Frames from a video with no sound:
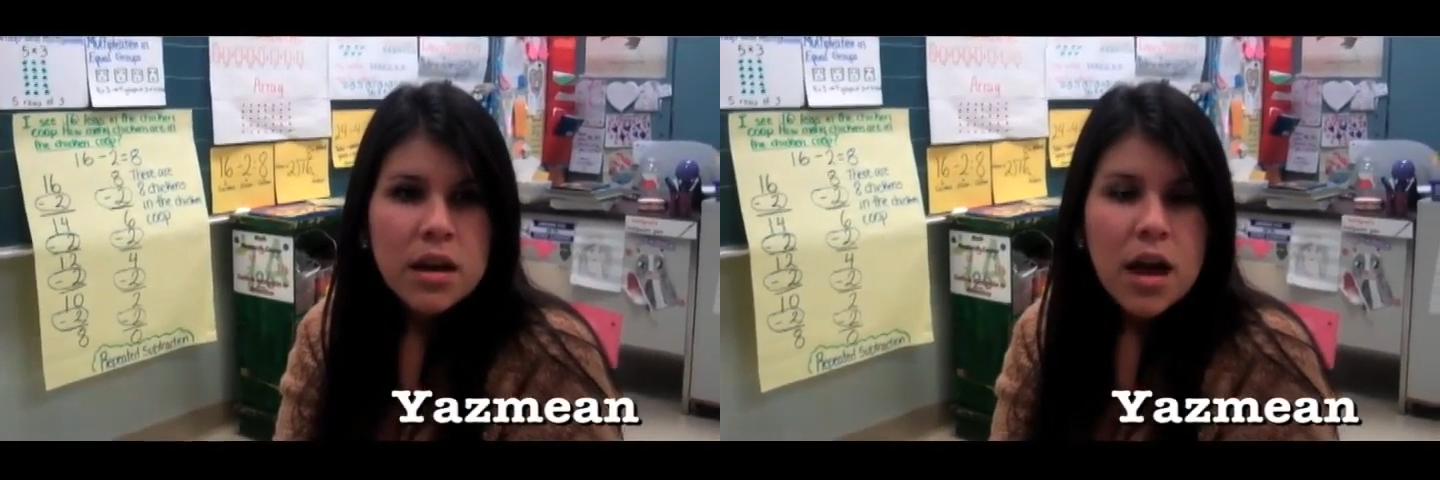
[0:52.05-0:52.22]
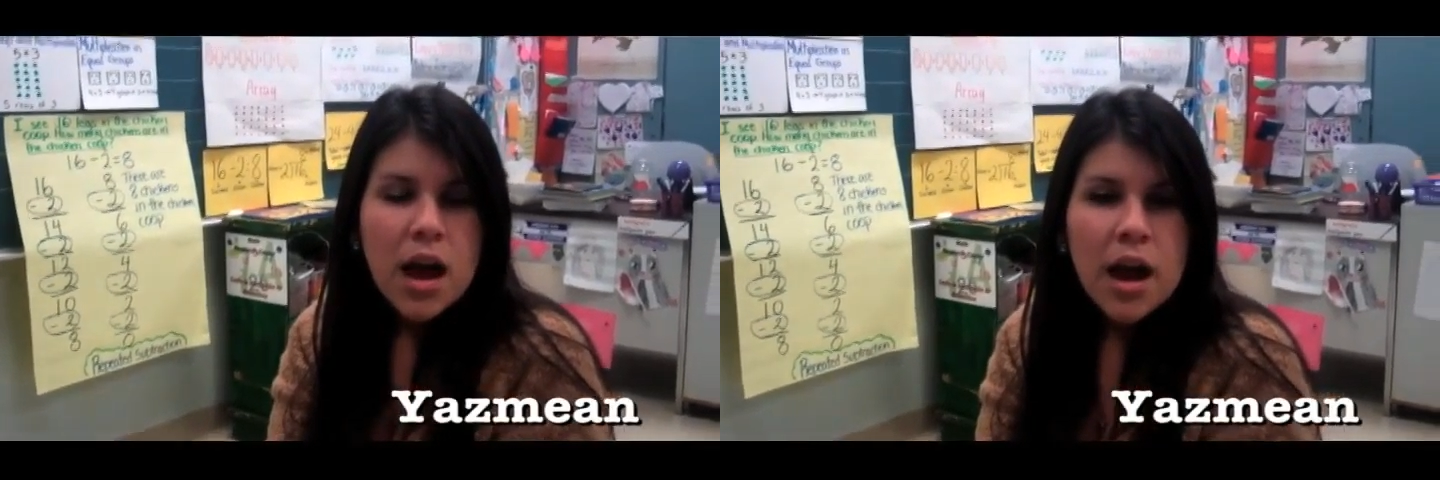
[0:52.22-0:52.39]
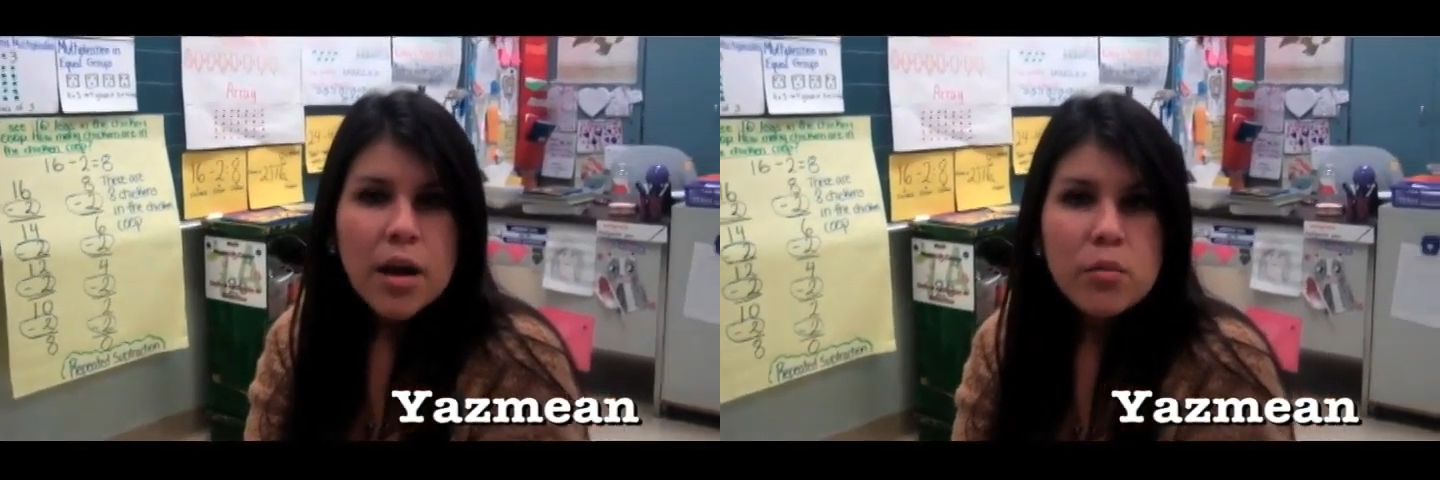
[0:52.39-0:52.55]

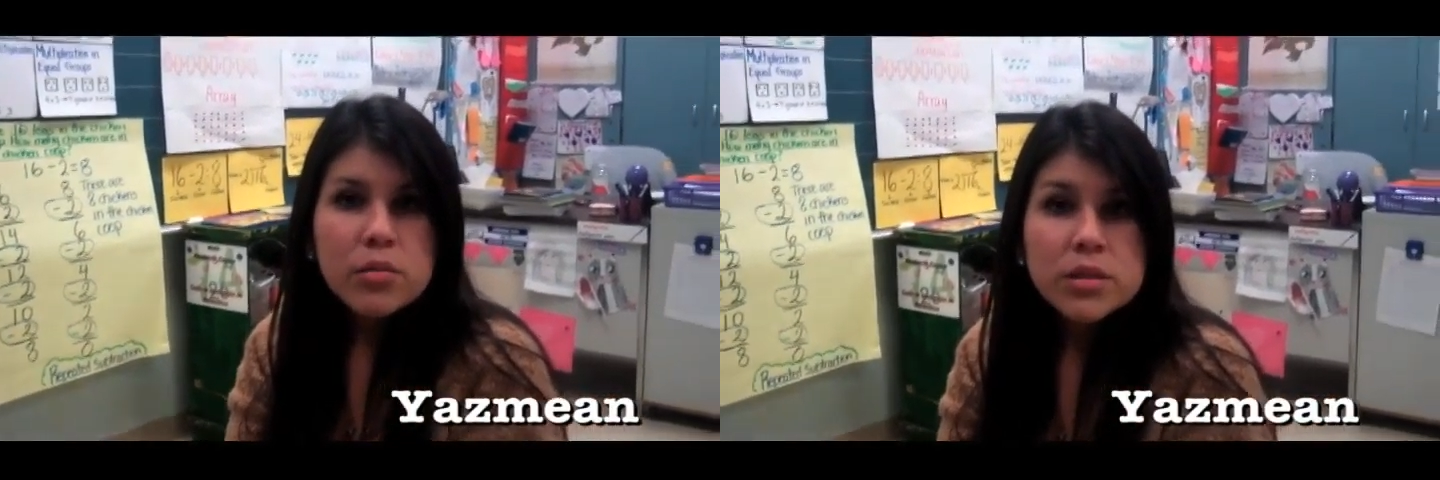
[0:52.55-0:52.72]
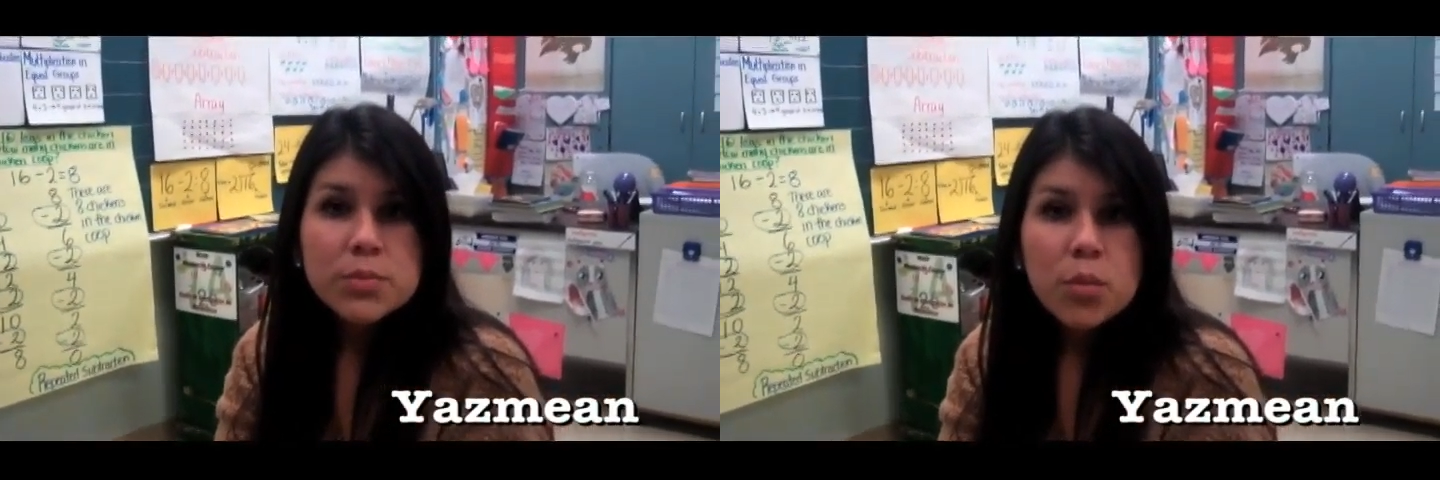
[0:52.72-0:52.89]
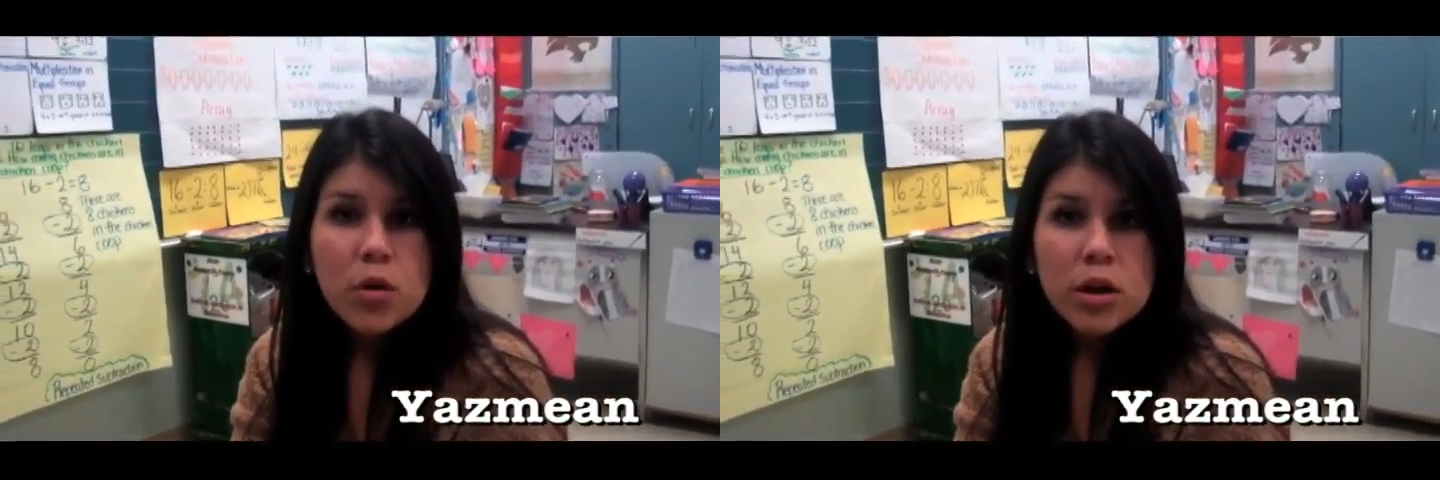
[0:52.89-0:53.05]
I was
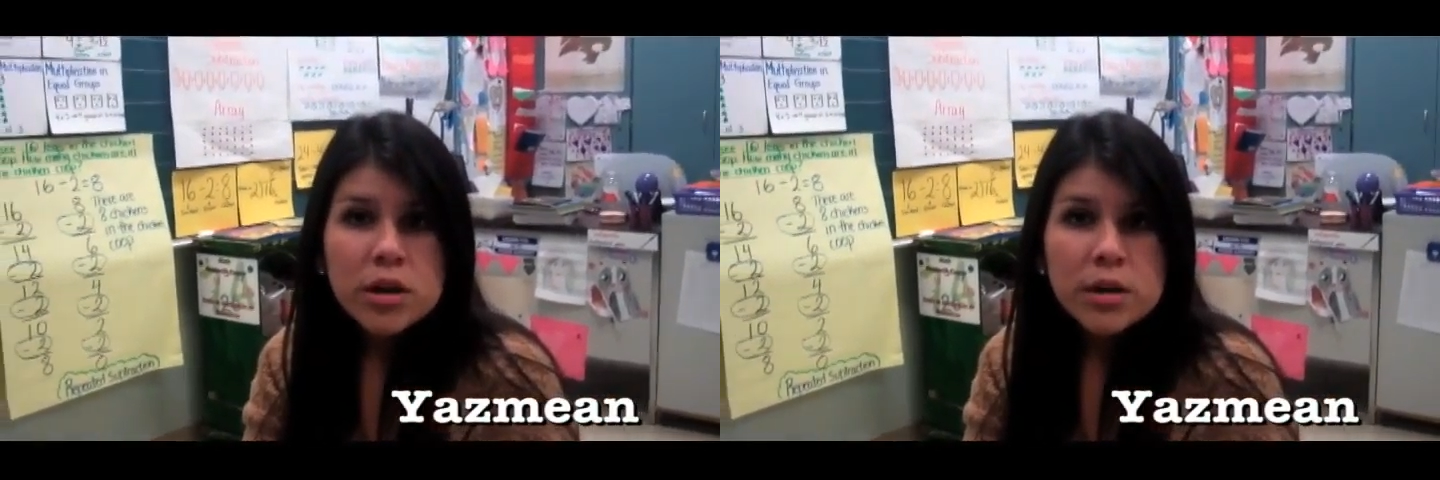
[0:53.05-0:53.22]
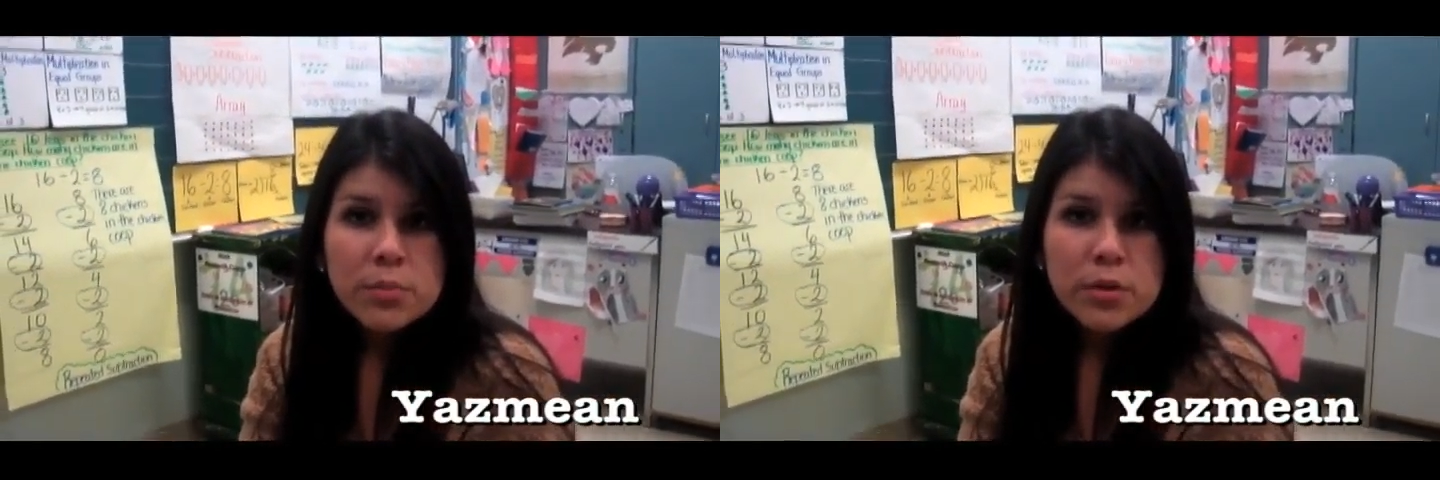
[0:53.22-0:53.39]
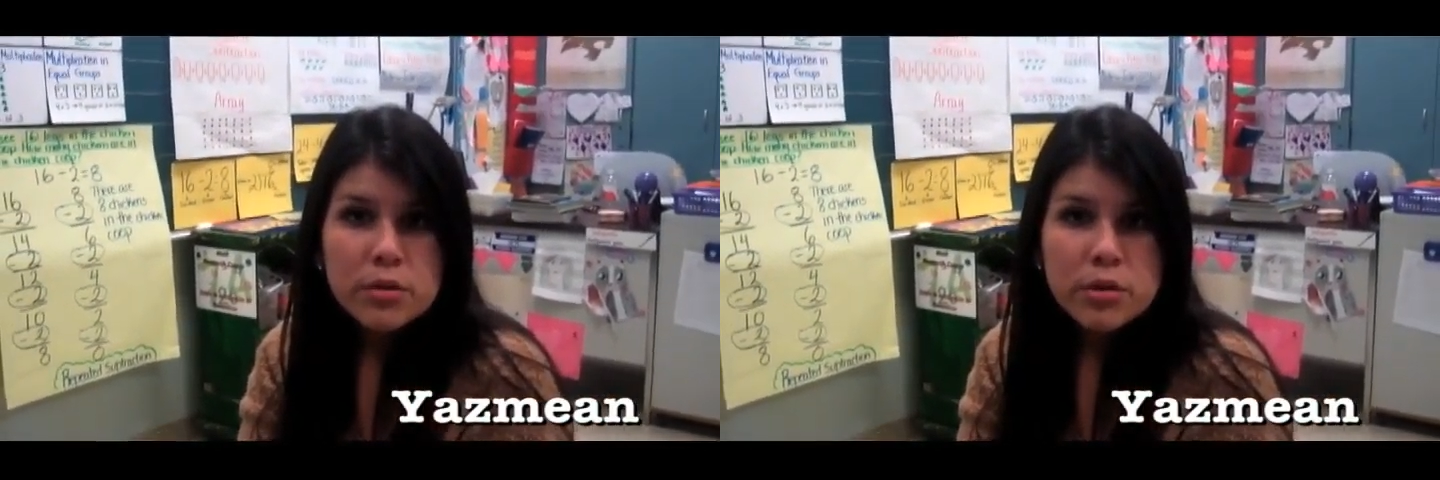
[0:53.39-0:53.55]
born in
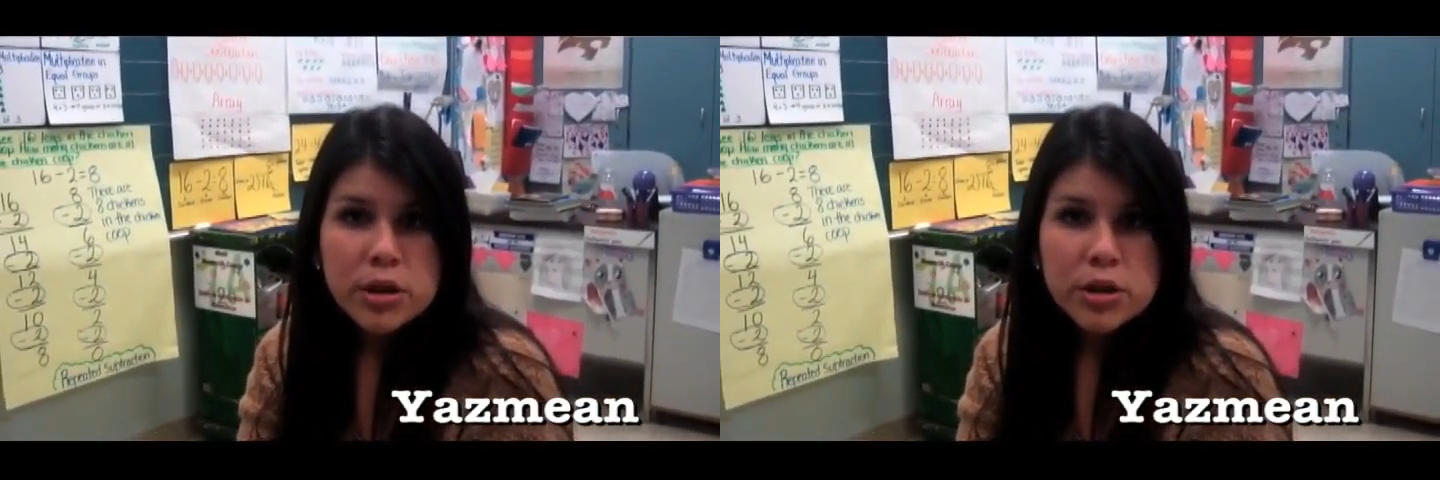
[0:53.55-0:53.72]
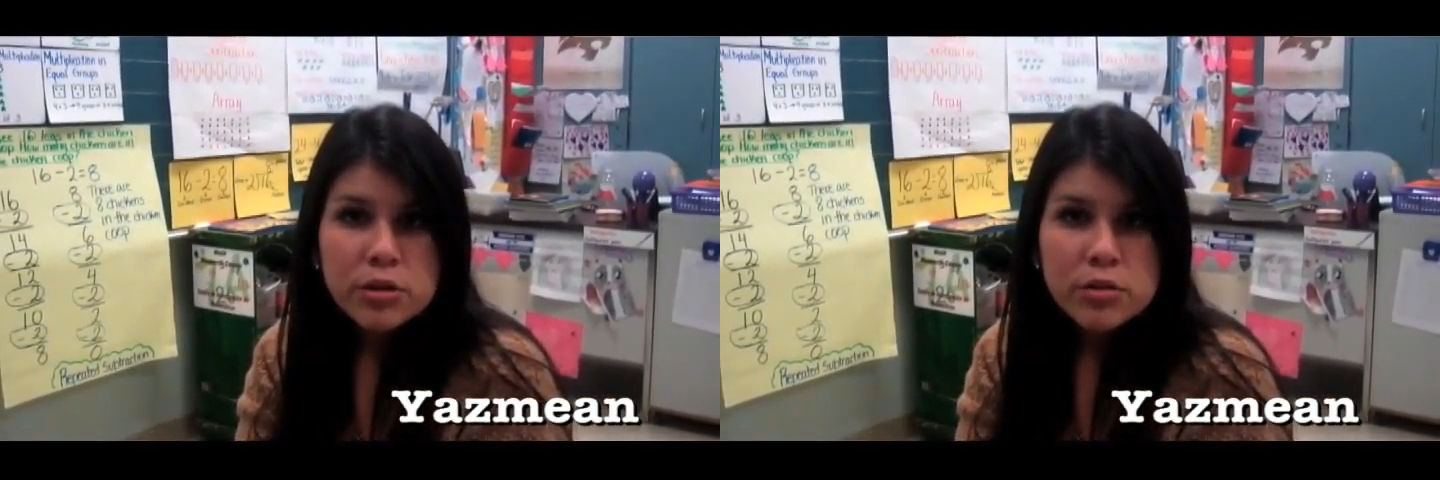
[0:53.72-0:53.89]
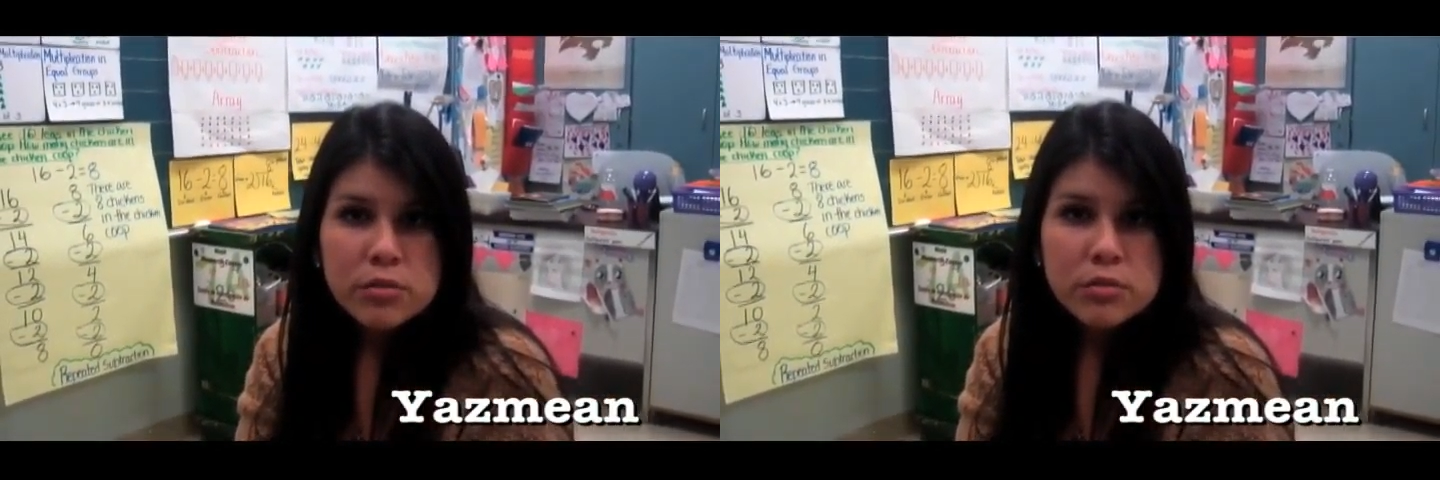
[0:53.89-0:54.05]

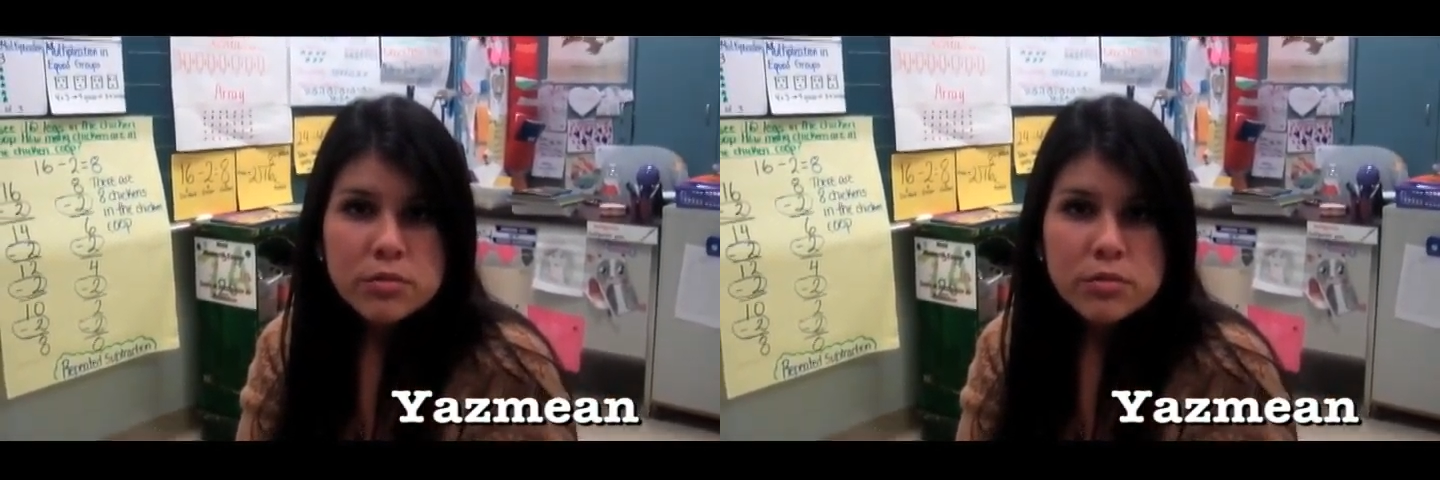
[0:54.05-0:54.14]
Peru,